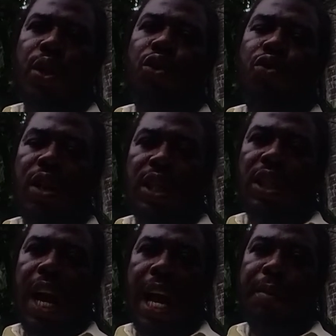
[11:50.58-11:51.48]
to trust
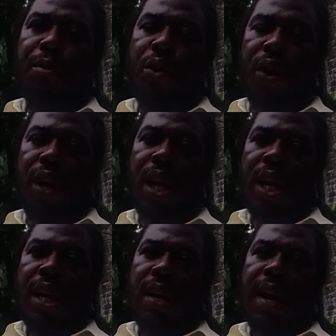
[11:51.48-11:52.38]
God more,
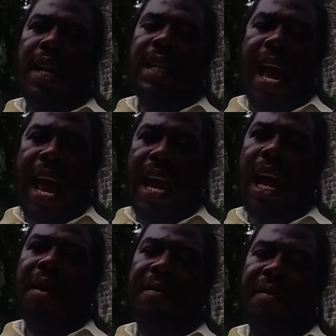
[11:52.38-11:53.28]
as I
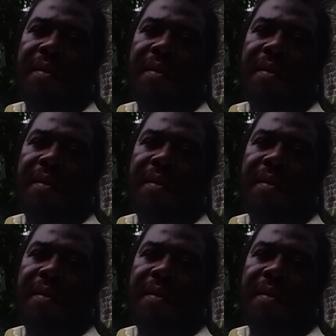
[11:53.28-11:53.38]
have,